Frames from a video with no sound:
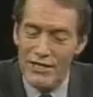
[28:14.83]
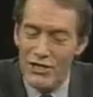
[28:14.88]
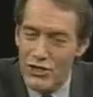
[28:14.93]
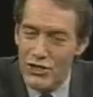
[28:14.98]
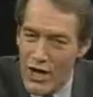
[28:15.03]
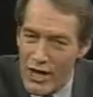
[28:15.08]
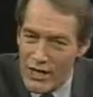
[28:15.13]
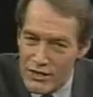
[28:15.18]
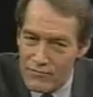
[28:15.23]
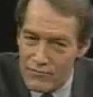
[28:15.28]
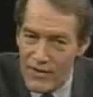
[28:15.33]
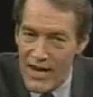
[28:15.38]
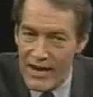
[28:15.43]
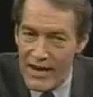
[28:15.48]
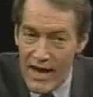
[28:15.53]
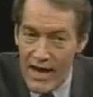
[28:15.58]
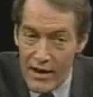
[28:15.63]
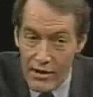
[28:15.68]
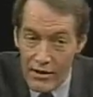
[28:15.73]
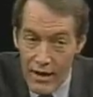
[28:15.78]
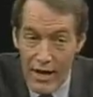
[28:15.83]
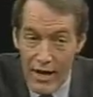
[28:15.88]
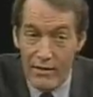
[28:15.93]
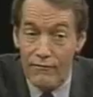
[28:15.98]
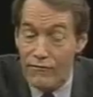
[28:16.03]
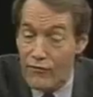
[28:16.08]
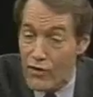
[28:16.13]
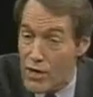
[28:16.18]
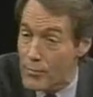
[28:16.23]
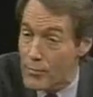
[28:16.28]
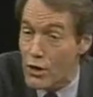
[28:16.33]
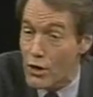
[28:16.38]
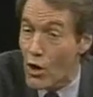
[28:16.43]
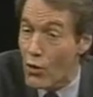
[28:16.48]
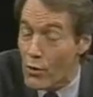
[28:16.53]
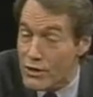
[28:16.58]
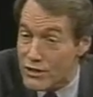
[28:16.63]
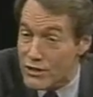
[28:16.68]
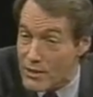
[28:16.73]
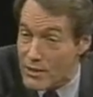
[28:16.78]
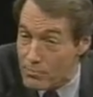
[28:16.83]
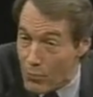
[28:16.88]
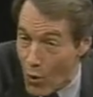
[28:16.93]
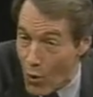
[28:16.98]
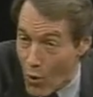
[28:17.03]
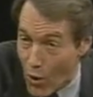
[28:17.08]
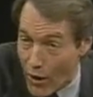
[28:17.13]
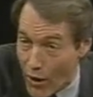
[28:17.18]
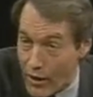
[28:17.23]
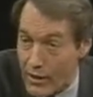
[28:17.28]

it just Van Adder and Furman, or was it more?